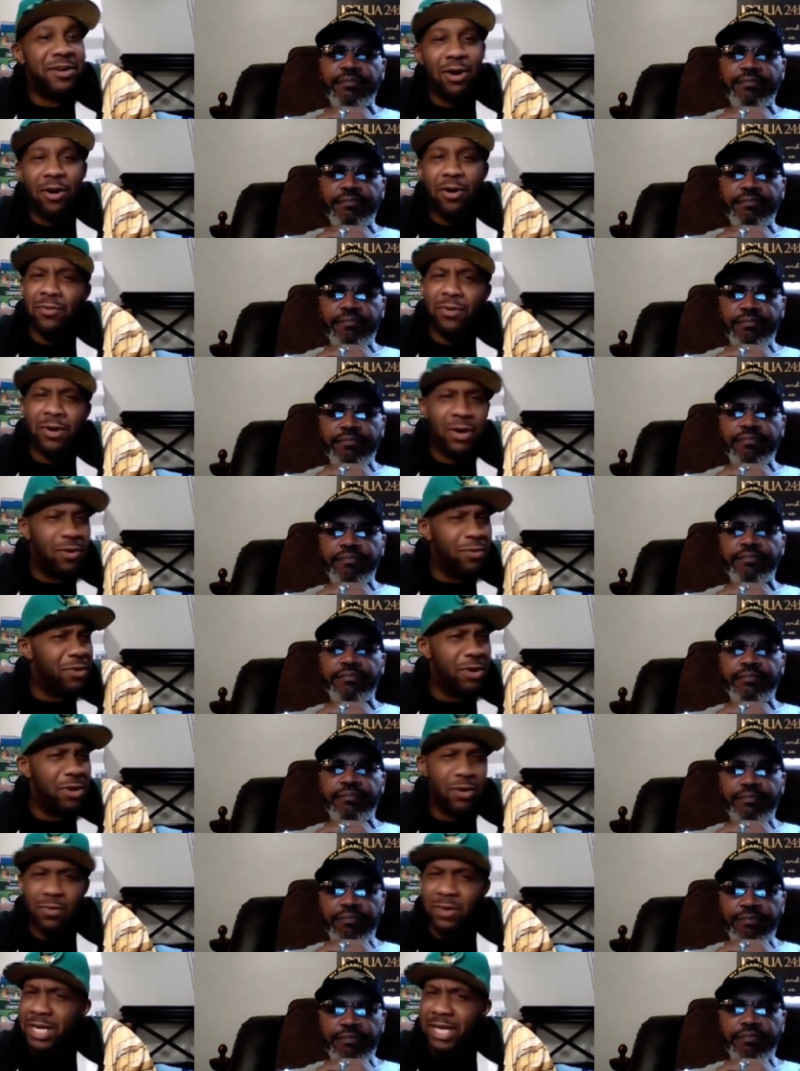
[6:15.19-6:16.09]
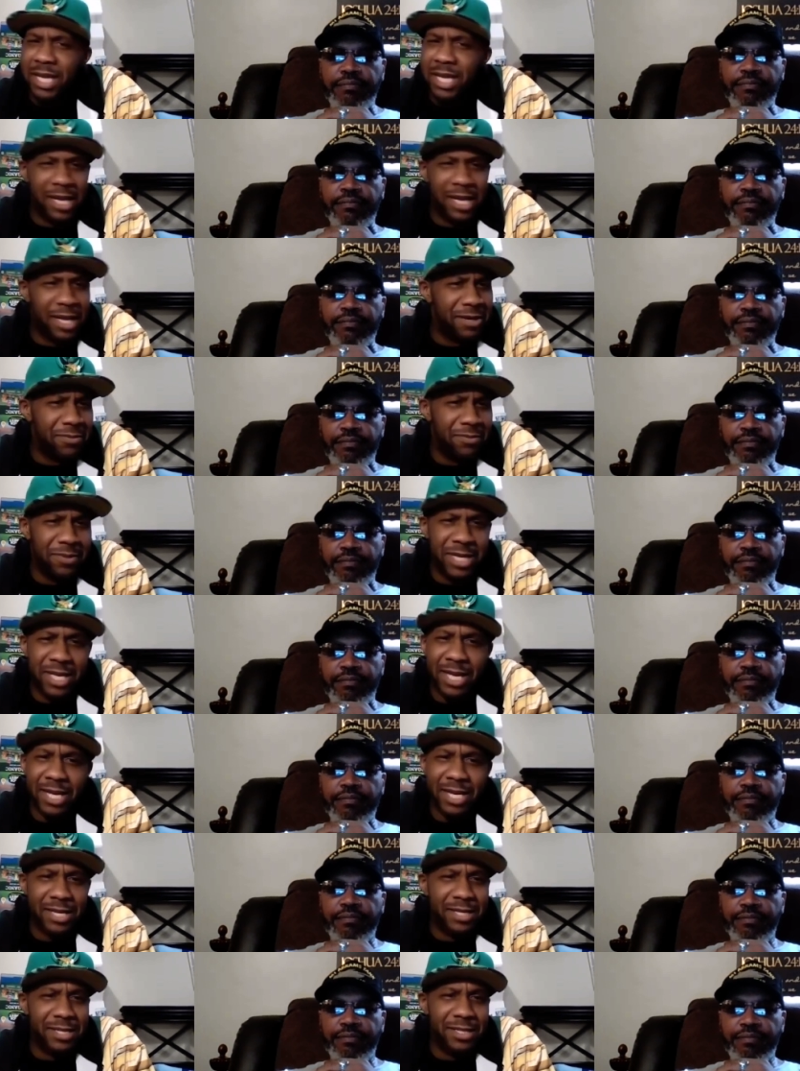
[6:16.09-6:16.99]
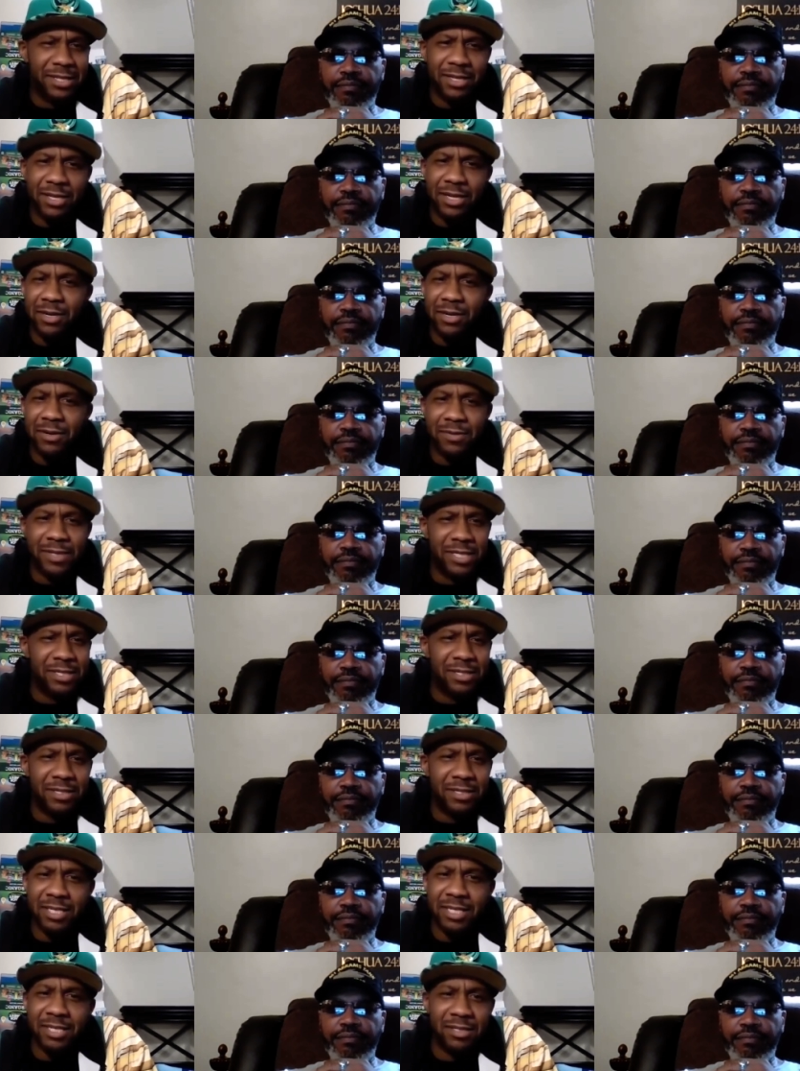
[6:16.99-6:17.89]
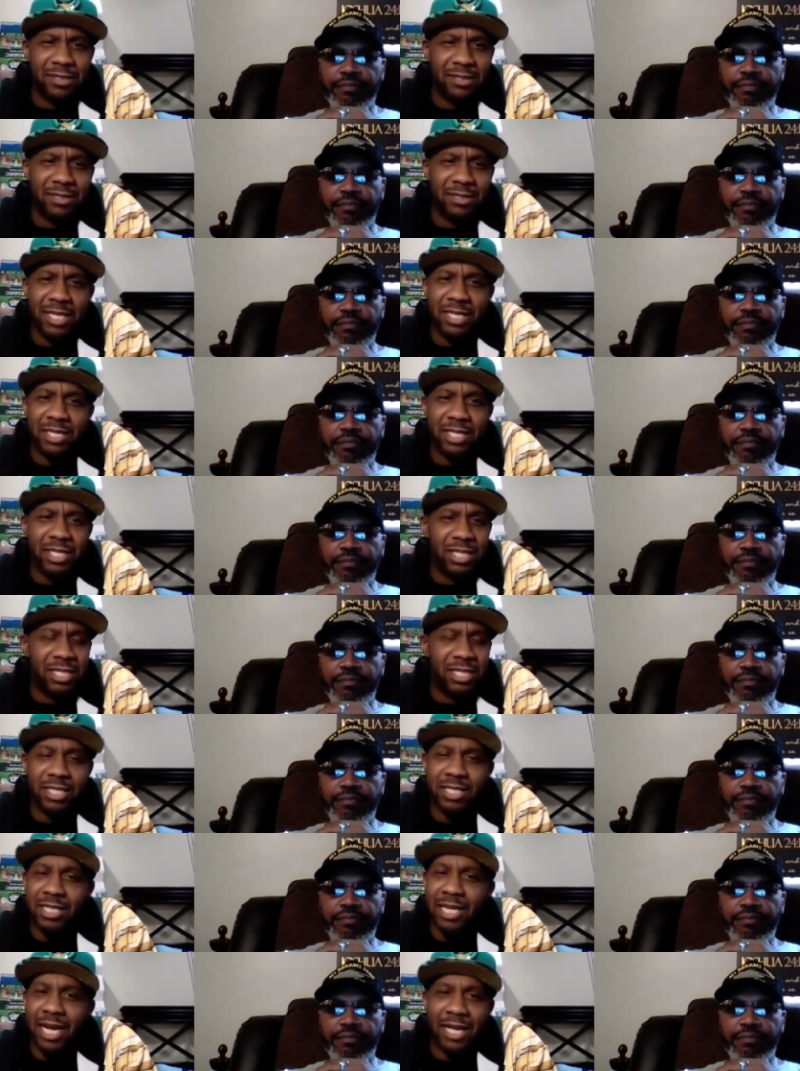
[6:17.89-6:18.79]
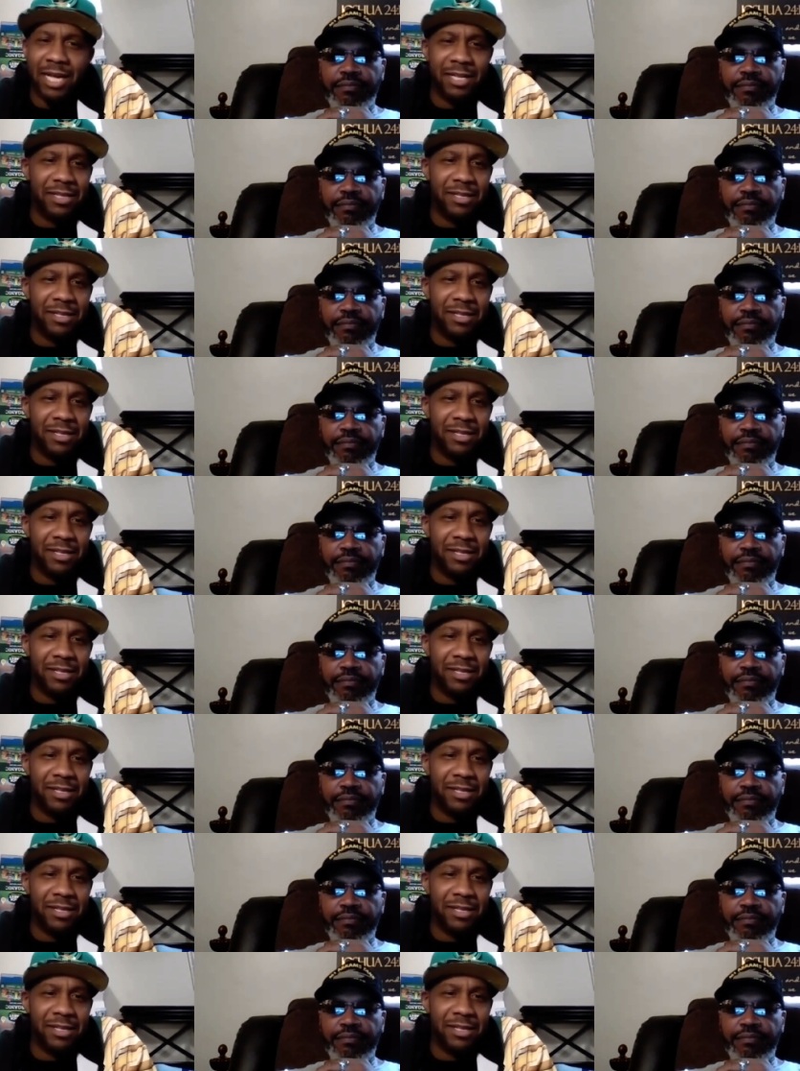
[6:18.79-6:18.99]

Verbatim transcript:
Speaker 1: oh no, no, we can't, we can't. No, this this this is just not